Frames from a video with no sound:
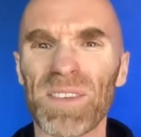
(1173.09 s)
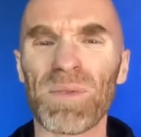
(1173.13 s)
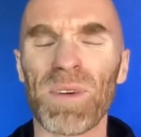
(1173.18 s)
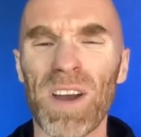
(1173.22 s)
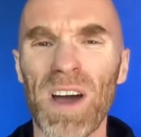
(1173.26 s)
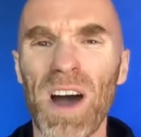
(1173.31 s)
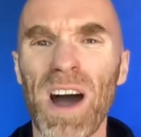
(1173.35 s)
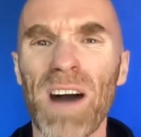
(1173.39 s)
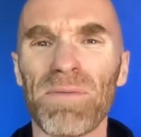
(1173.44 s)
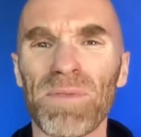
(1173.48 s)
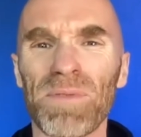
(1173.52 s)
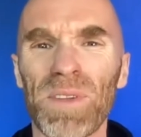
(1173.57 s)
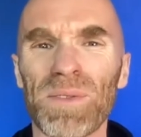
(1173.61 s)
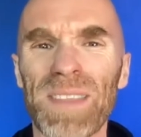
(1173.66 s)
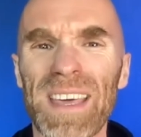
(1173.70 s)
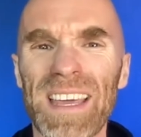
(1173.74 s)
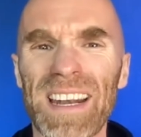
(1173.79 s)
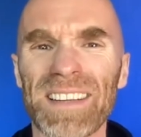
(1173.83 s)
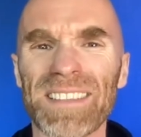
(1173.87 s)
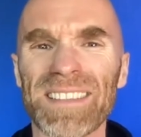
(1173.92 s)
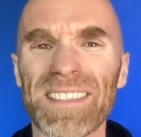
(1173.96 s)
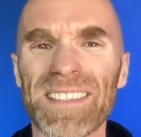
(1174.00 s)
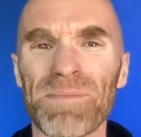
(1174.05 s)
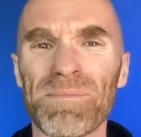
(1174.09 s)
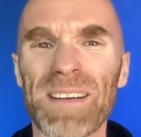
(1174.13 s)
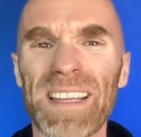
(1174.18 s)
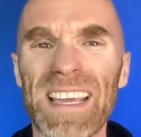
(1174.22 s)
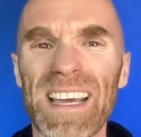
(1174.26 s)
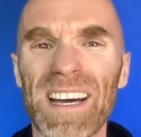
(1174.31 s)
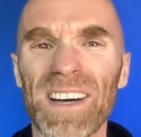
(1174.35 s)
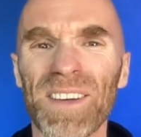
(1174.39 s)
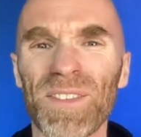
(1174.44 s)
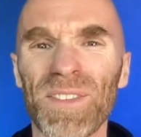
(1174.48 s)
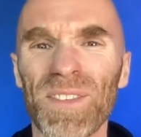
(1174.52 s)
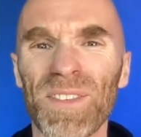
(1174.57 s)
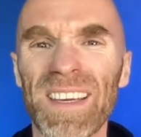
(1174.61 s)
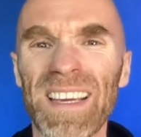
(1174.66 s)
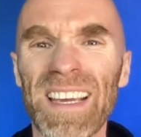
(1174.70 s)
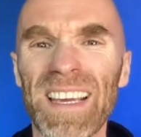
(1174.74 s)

want to offload that on somebody else?